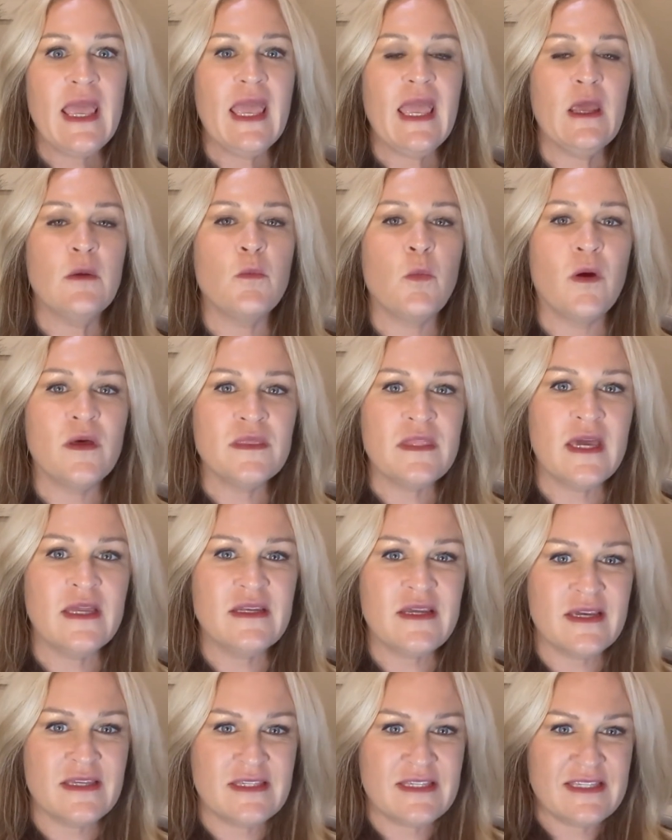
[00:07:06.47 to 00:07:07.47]
And what that
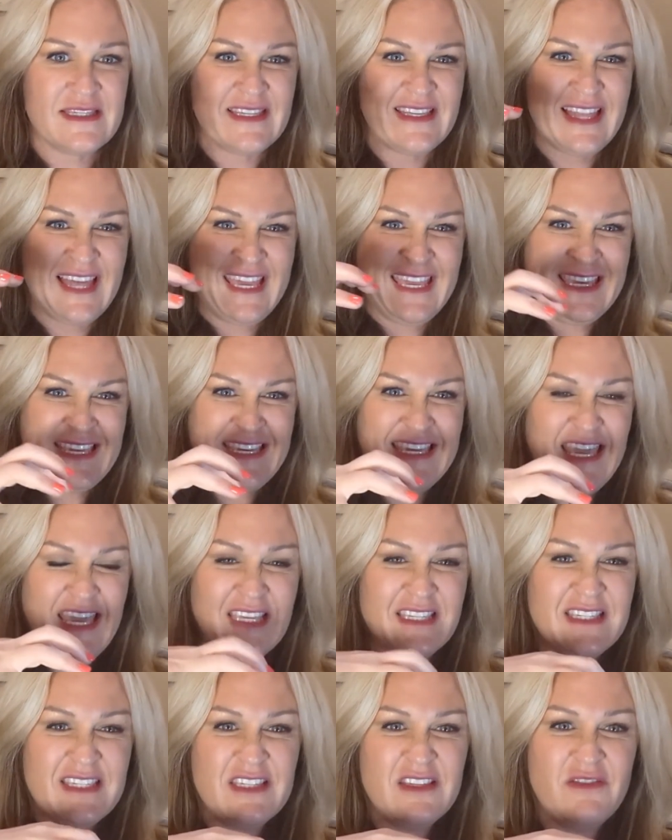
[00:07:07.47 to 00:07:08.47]
does is it
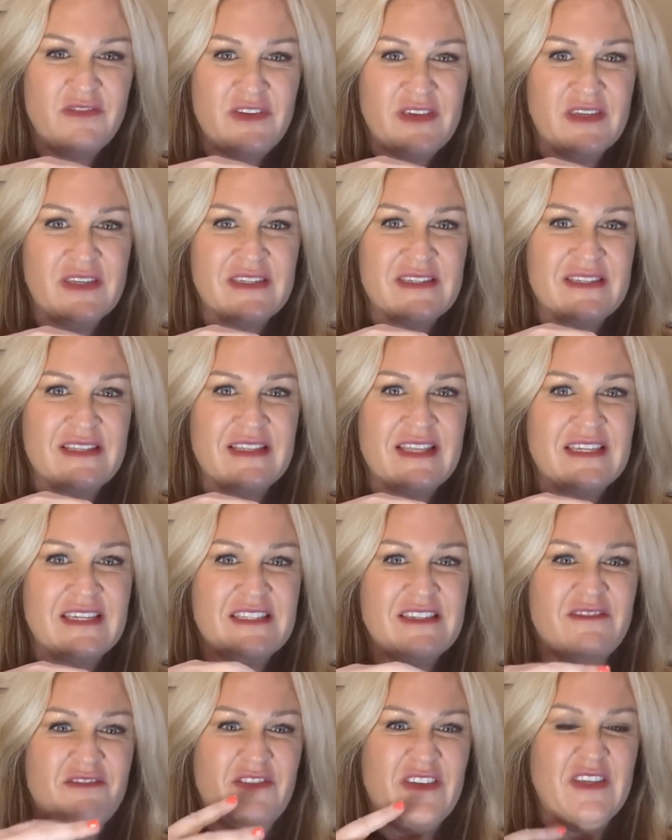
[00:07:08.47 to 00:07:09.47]
encases the feelings and lets
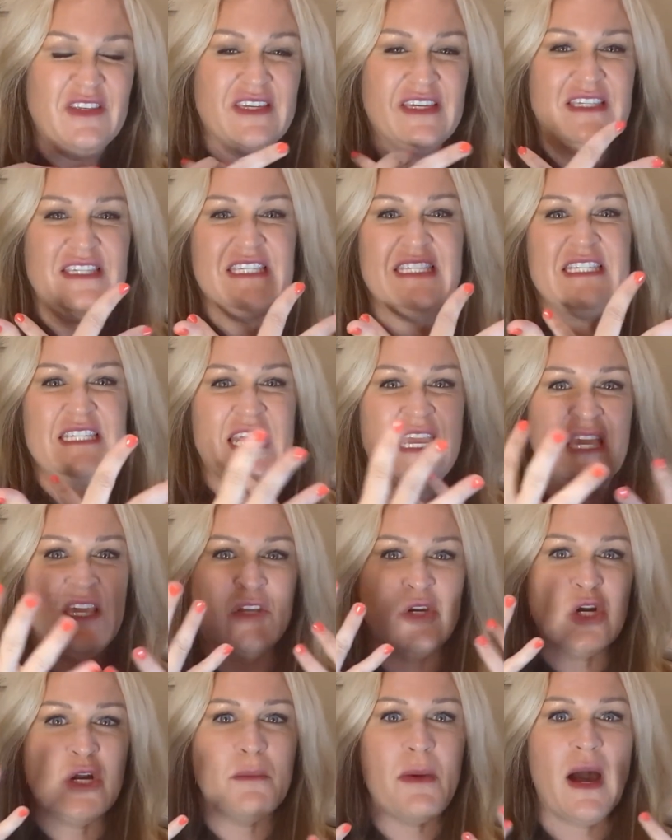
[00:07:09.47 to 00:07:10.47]
the feelings stay in
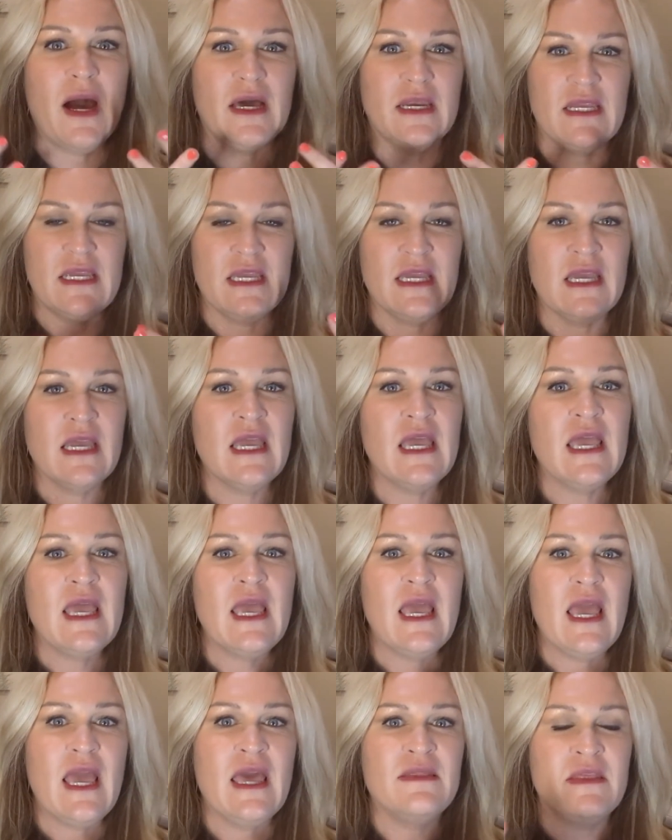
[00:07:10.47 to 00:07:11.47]
our body
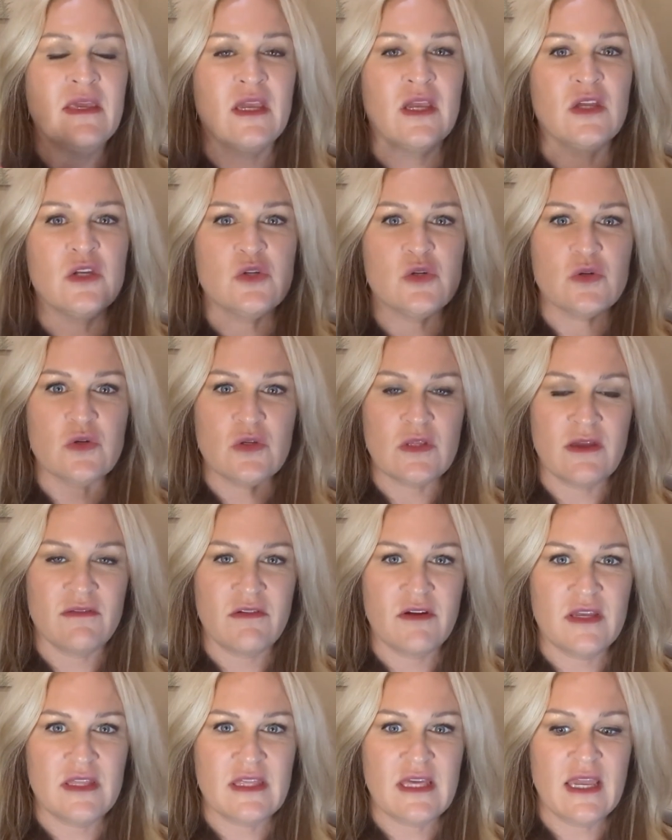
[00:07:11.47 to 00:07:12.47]
and then control
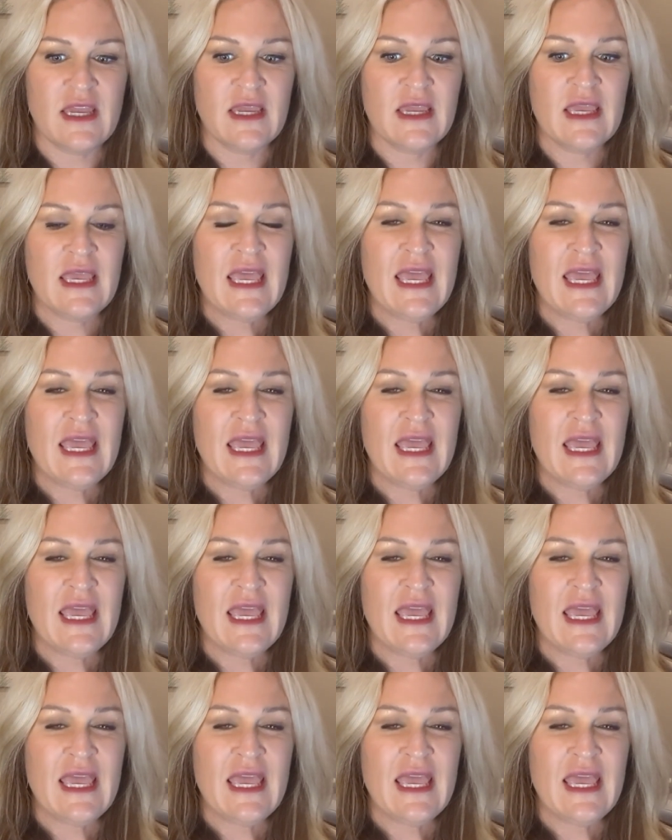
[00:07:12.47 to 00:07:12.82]
everything.